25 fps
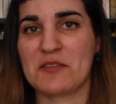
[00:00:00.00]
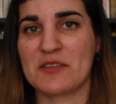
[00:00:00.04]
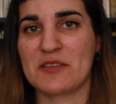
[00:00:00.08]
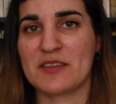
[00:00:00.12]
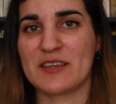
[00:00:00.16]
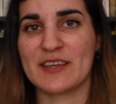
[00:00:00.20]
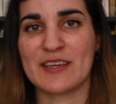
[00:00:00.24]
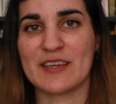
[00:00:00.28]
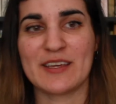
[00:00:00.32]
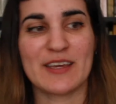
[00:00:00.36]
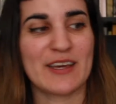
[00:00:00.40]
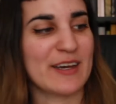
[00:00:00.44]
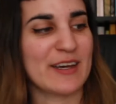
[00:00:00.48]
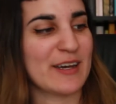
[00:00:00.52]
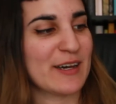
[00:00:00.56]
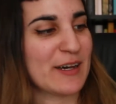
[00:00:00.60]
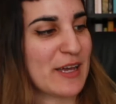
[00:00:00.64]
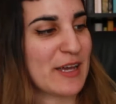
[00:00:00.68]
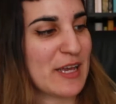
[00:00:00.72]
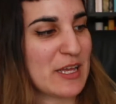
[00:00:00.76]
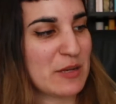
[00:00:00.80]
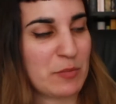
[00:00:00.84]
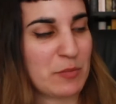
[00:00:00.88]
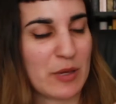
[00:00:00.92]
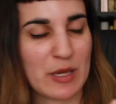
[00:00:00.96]
the
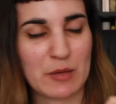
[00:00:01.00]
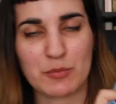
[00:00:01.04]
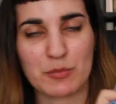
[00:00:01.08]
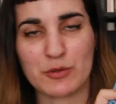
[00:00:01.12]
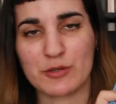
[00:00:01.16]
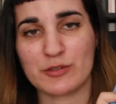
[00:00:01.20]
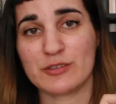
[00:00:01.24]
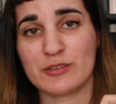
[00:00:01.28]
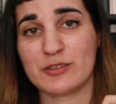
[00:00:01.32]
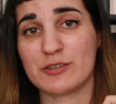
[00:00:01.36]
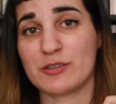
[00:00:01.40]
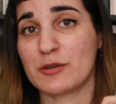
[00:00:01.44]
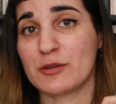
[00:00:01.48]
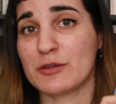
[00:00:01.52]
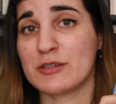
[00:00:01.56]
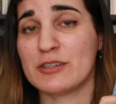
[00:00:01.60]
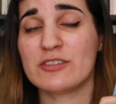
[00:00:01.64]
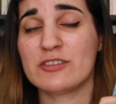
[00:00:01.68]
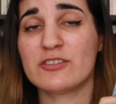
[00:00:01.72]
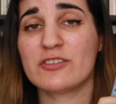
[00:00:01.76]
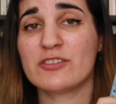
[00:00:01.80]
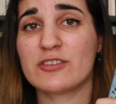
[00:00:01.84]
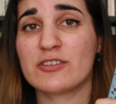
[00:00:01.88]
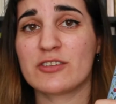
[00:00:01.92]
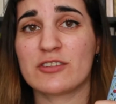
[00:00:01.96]
end papers. So
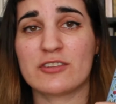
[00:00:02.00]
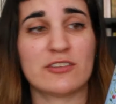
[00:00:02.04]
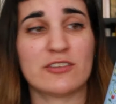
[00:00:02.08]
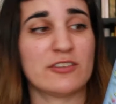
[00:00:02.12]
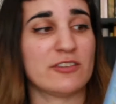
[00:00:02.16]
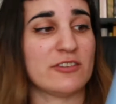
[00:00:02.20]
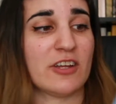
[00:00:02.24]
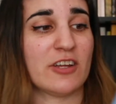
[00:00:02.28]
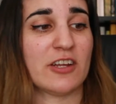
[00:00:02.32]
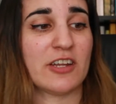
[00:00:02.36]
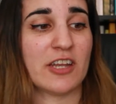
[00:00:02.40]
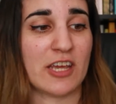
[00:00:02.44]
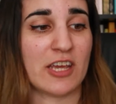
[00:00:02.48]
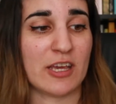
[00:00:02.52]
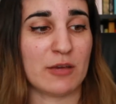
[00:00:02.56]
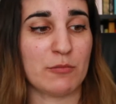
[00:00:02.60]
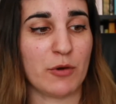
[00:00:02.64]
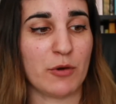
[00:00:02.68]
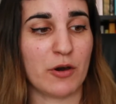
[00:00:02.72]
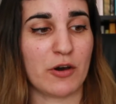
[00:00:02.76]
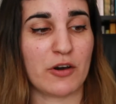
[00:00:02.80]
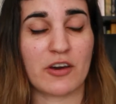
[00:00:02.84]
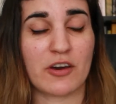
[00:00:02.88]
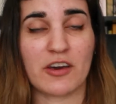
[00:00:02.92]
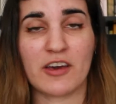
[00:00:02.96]
it's just a stunning
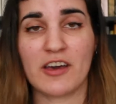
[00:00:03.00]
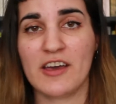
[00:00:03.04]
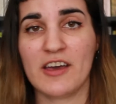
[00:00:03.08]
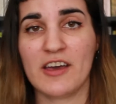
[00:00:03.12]
book.